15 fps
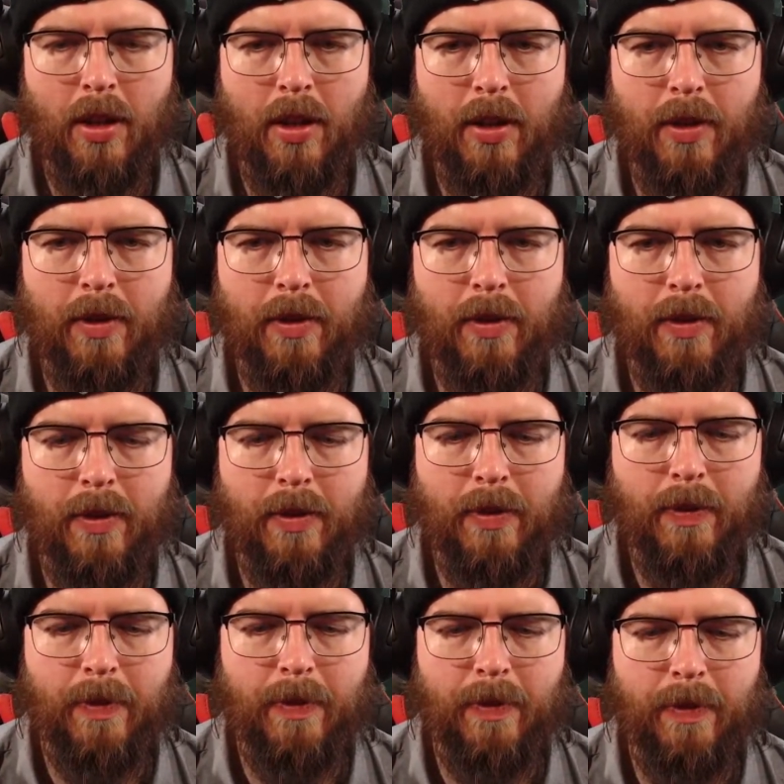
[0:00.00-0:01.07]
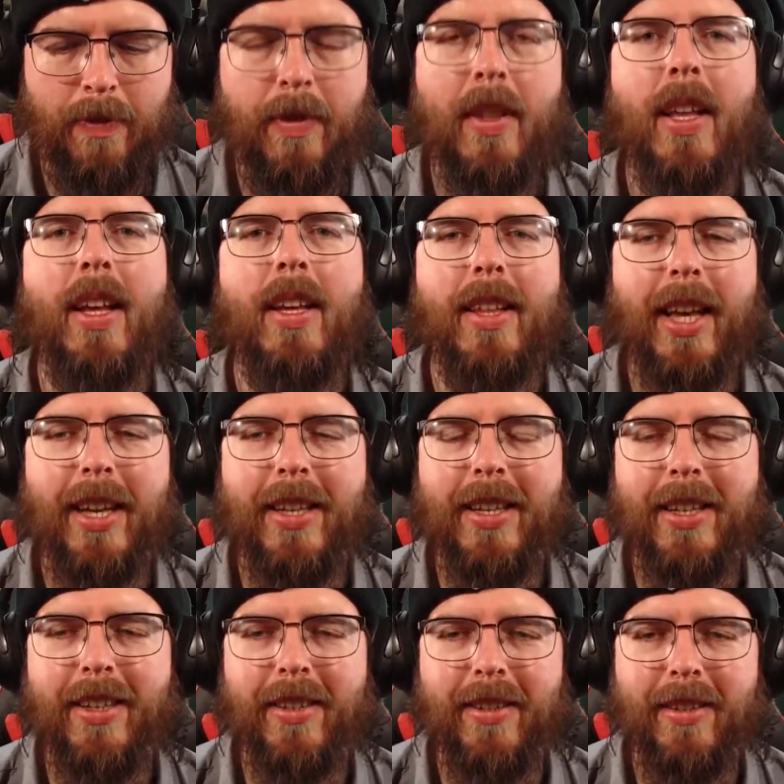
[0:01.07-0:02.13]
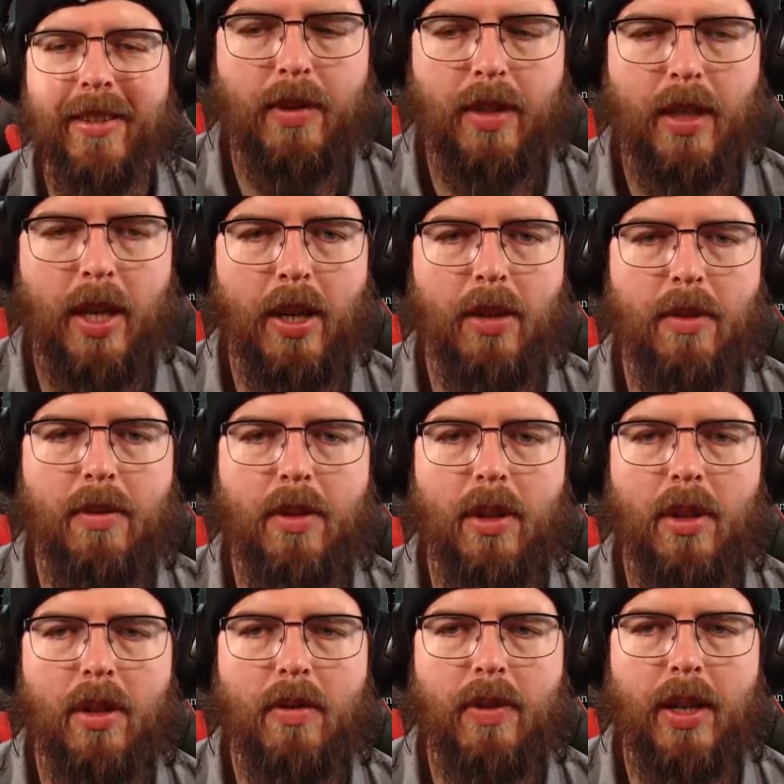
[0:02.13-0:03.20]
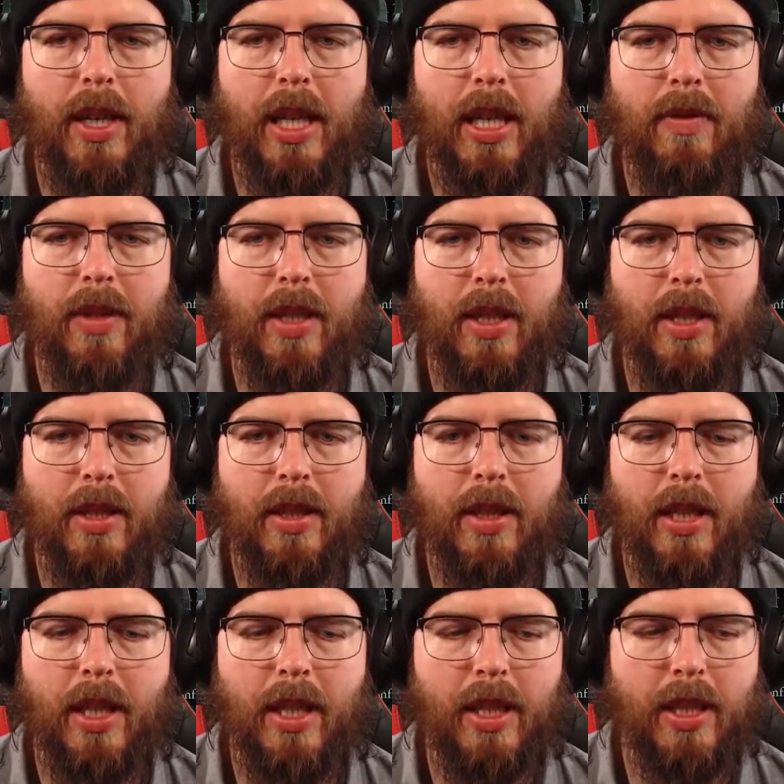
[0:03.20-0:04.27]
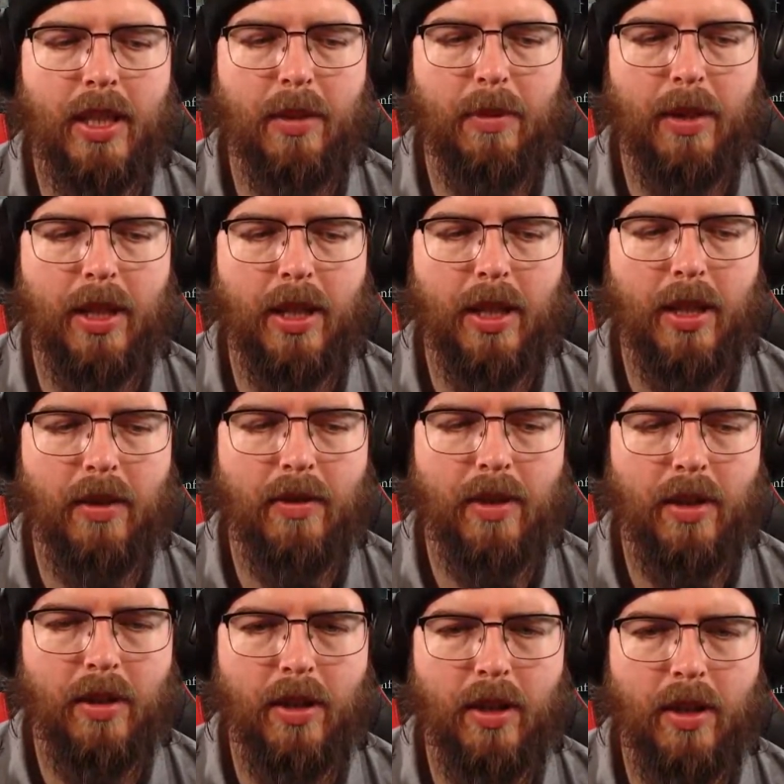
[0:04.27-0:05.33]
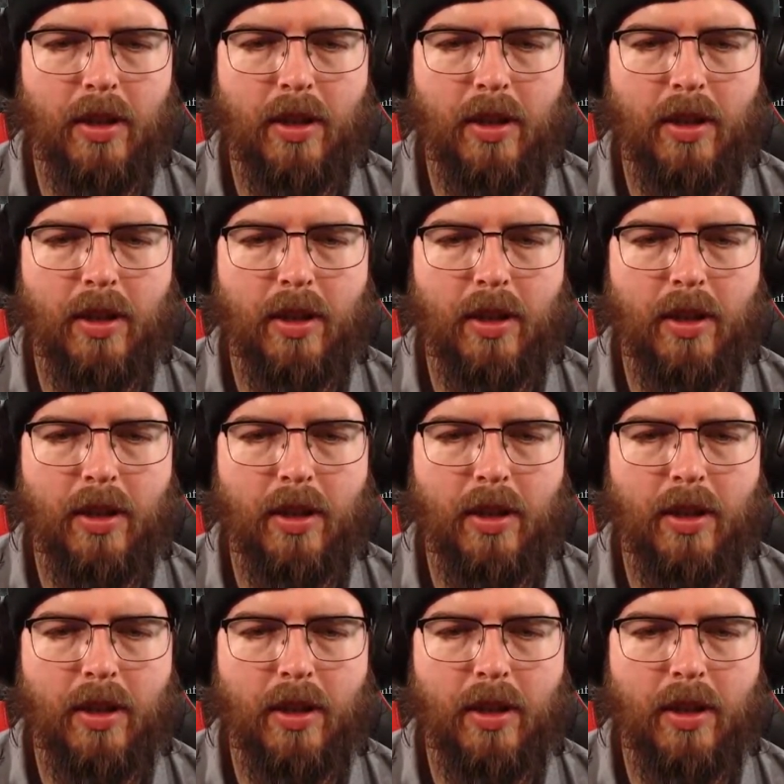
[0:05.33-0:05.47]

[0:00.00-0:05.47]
Oh, my stars. Thank you. I don't know if I have a, anything big enough to do it.